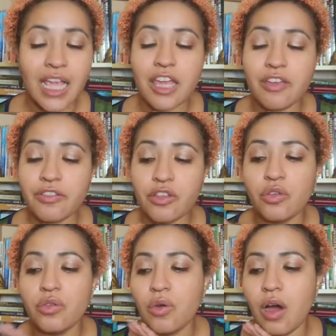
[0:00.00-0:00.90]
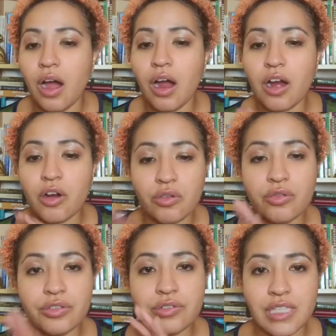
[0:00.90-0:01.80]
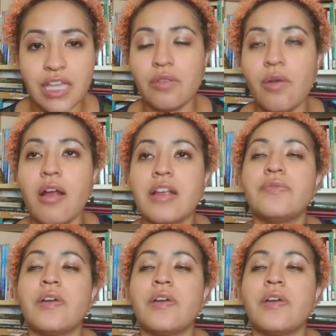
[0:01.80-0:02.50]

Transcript: if you are who you say you are, as far